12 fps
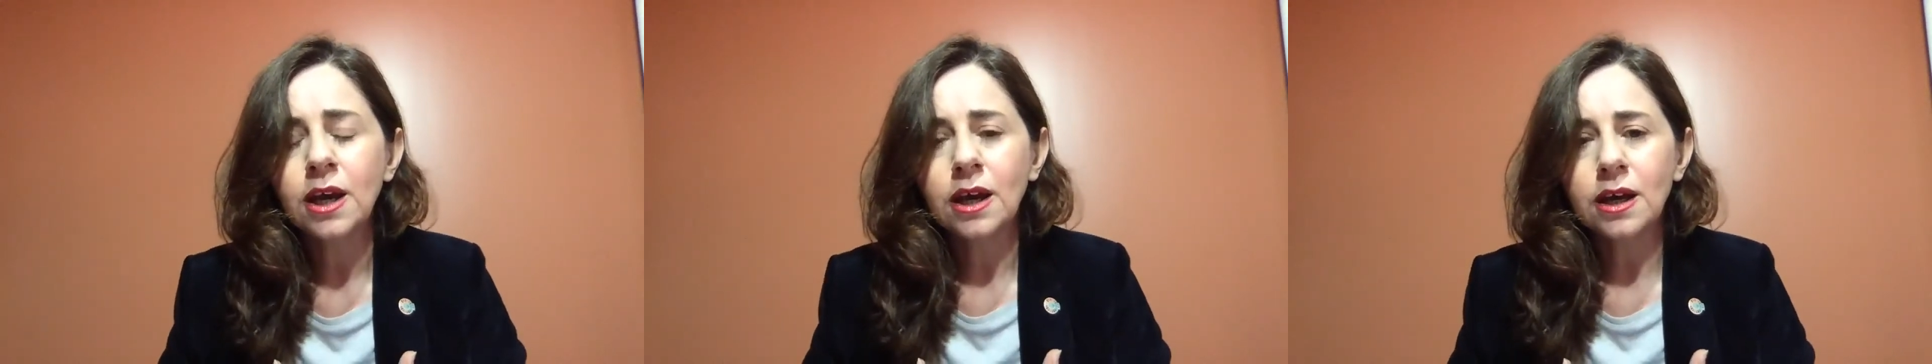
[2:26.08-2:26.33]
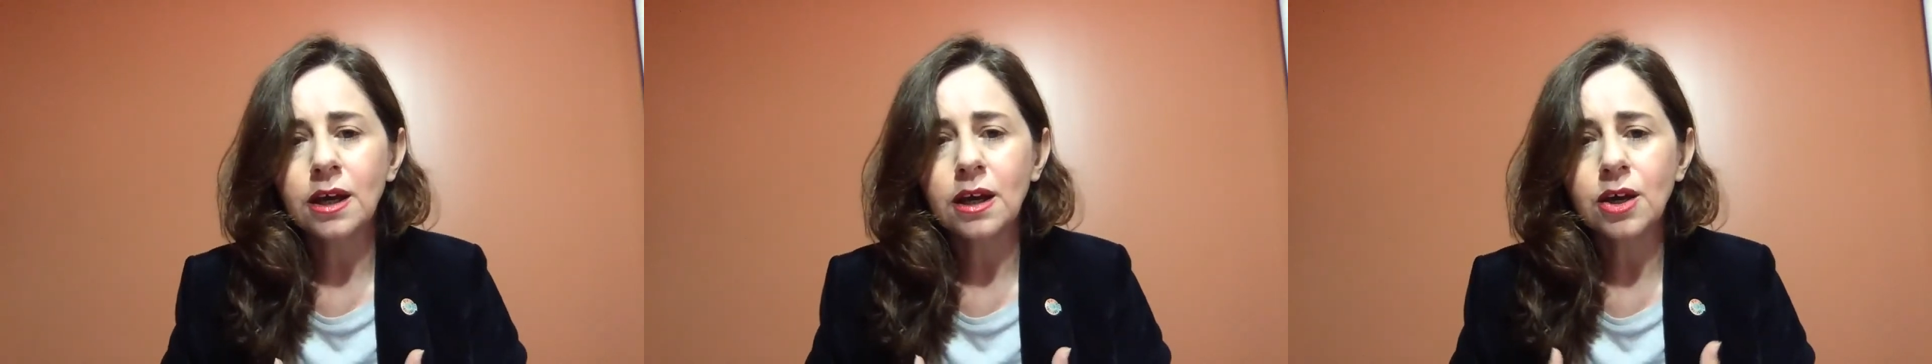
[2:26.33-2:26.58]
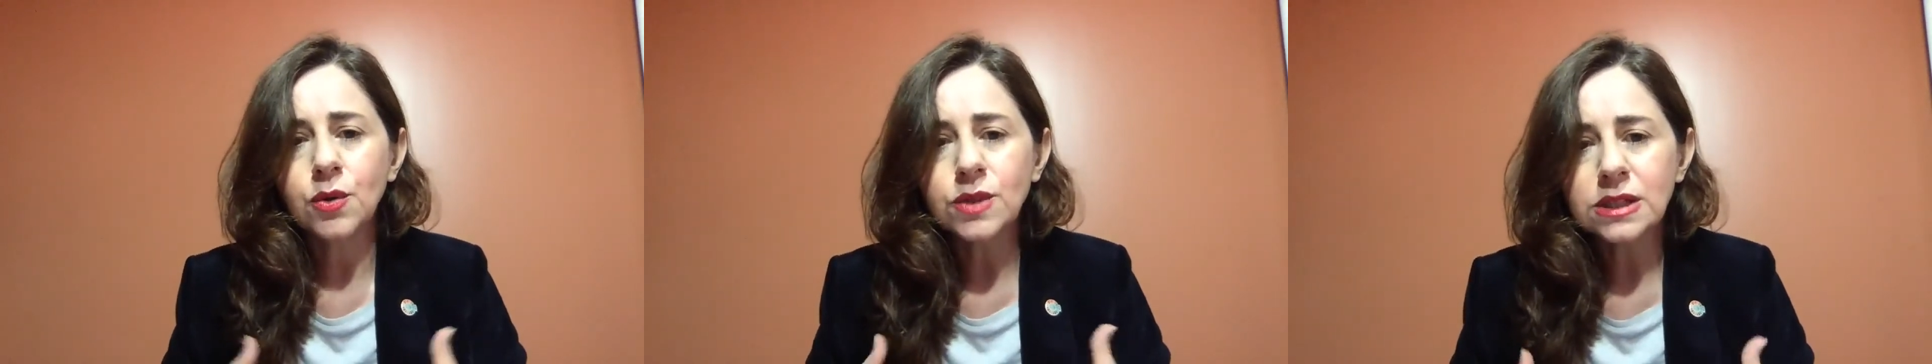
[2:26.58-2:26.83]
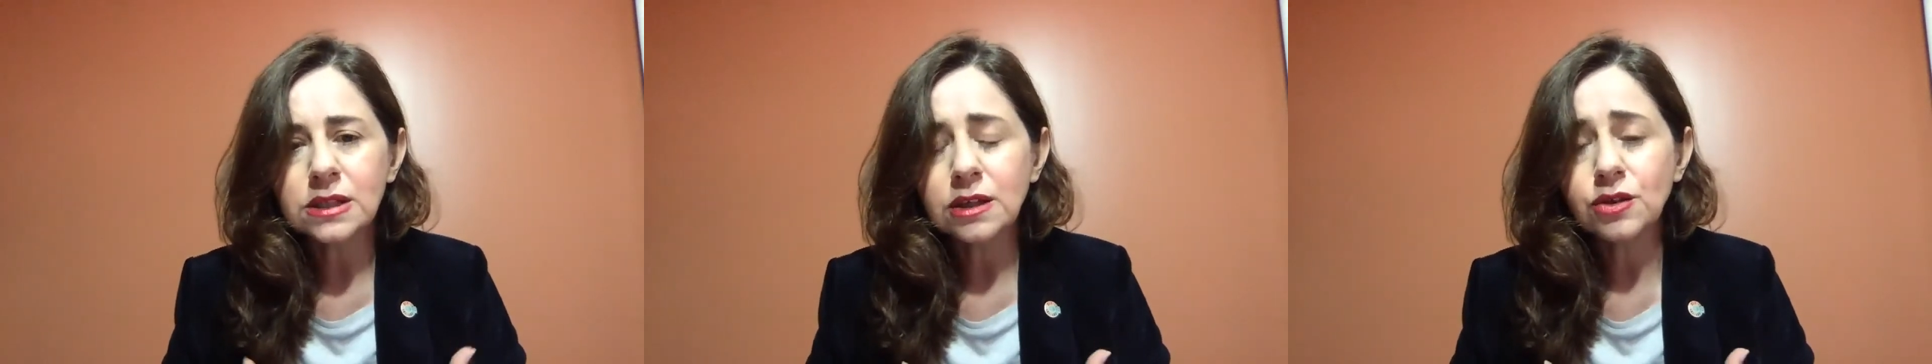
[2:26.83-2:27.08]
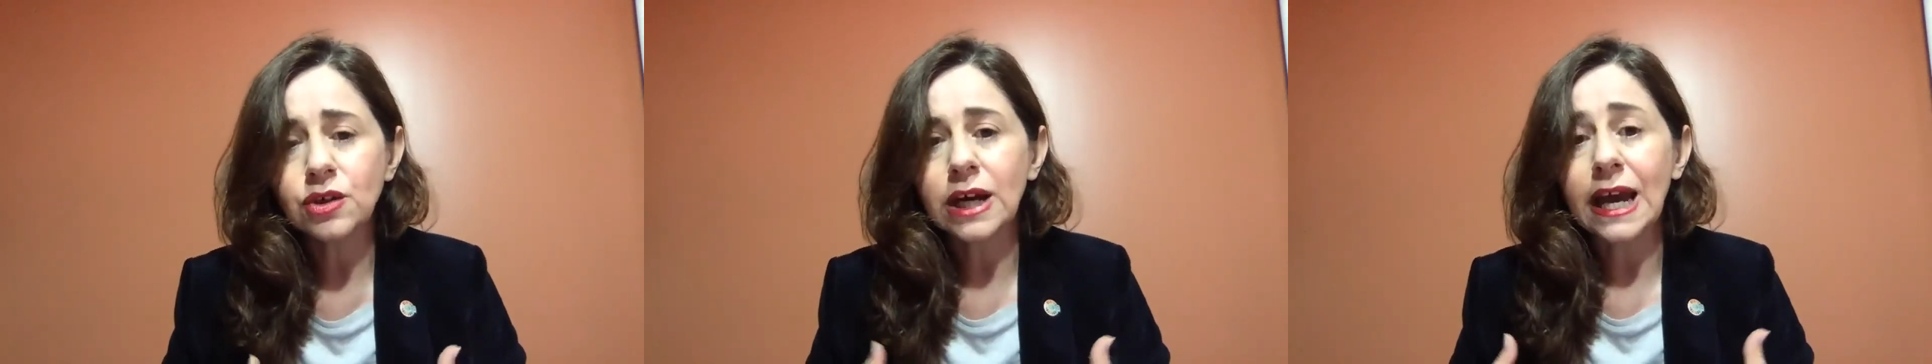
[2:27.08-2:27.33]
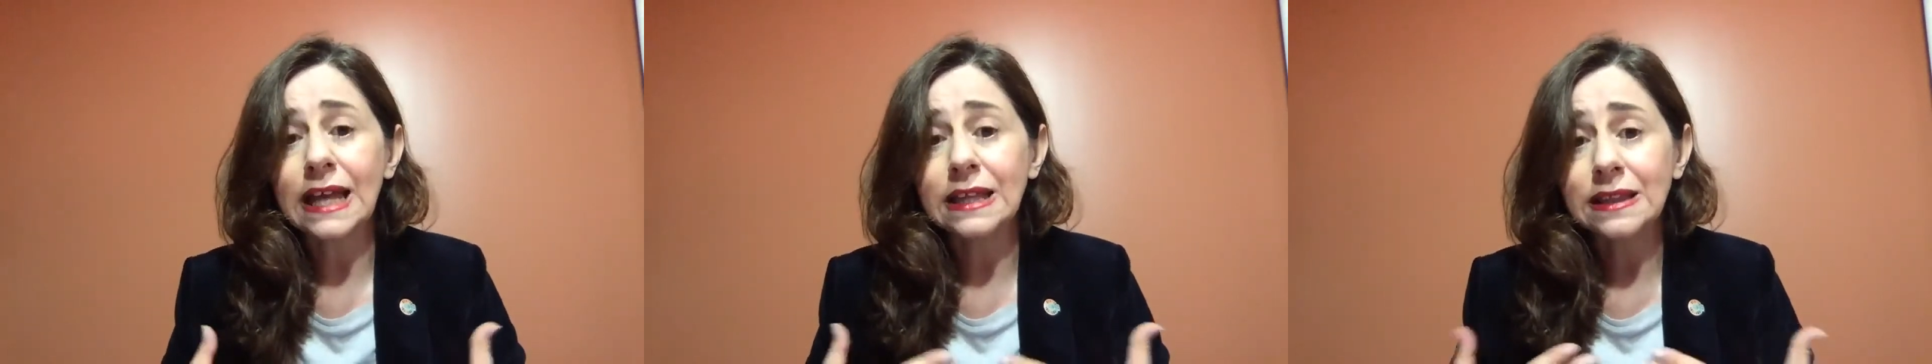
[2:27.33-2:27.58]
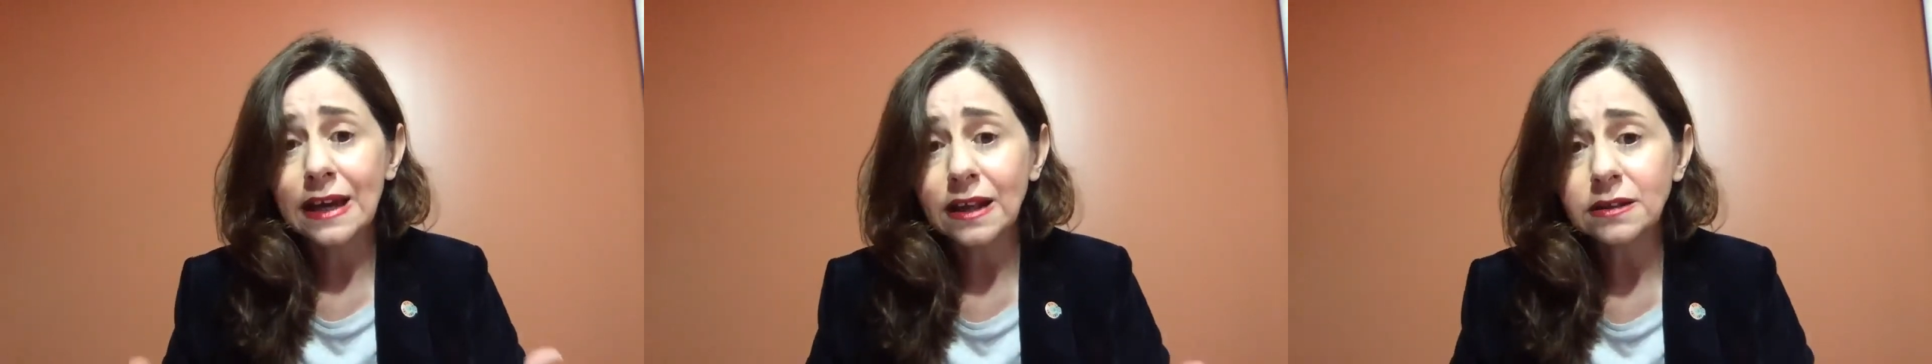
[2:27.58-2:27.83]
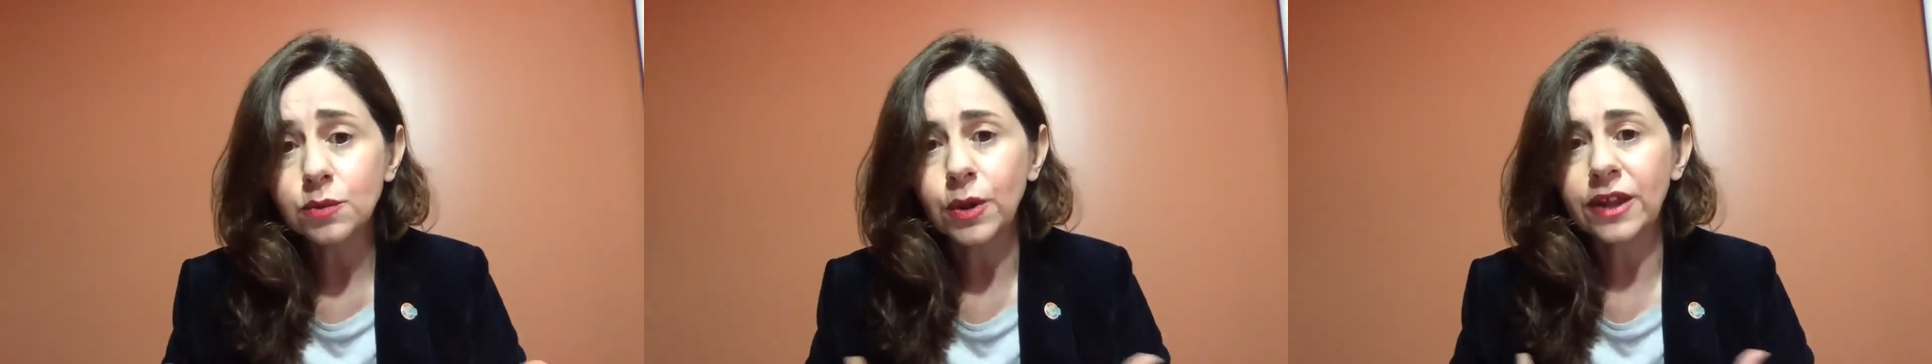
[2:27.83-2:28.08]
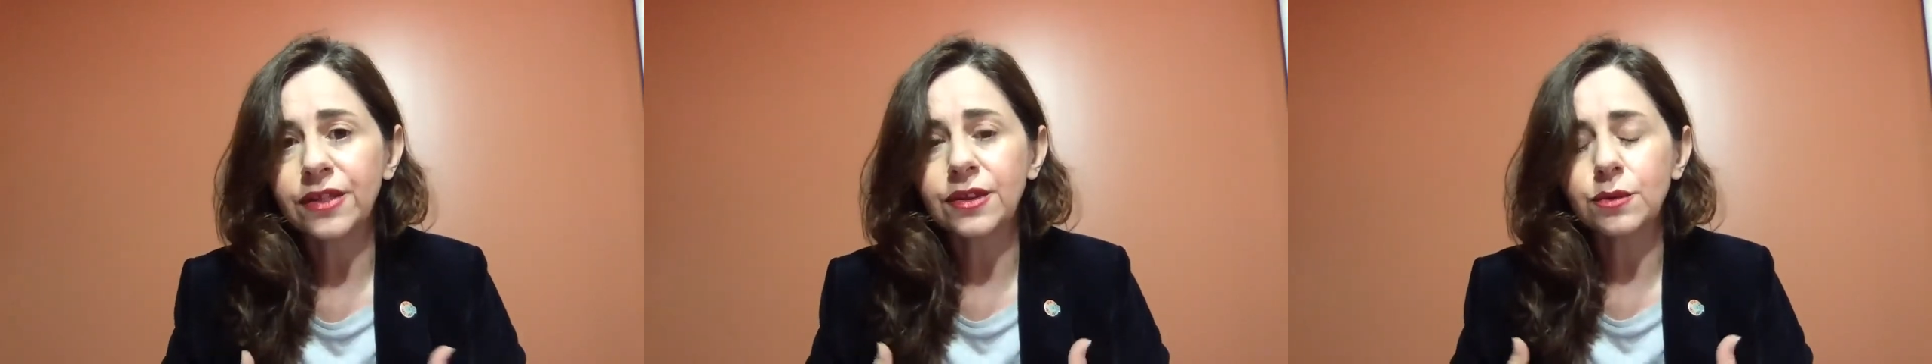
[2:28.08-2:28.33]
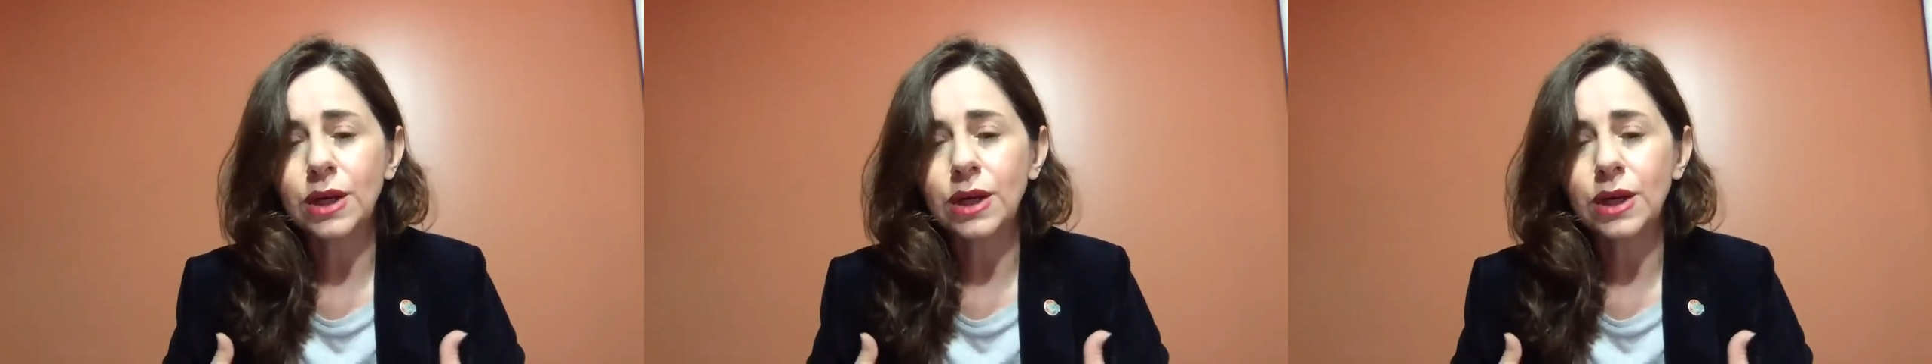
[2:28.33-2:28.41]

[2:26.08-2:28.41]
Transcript: uh, consider and dealt with